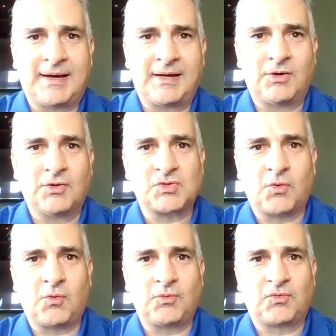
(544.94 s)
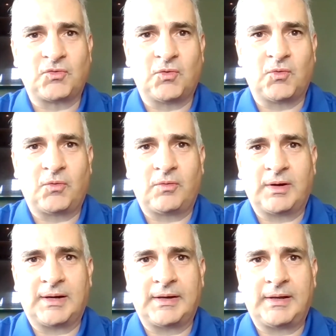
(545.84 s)
and 9 years old. So
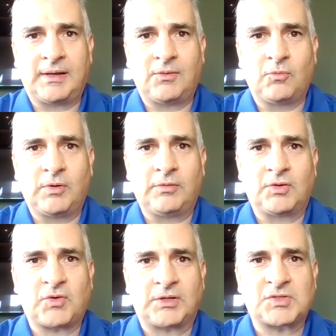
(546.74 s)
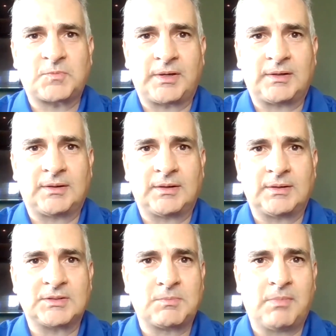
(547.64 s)
I really try to spend
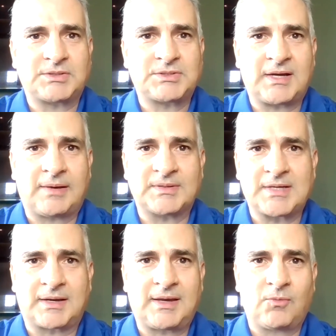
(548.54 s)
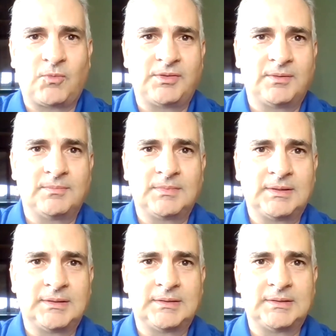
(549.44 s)
as much time as I can with them.
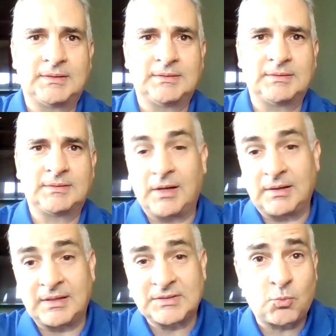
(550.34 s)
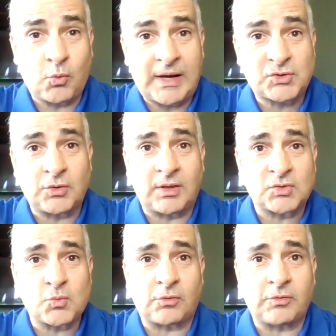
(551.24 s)

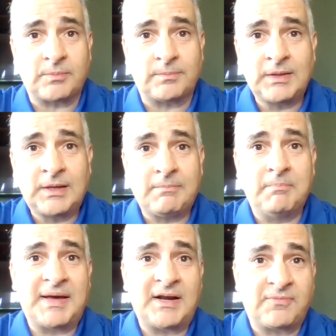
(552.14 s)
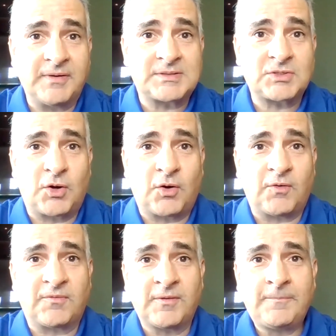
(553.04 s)
That's one of the benefits of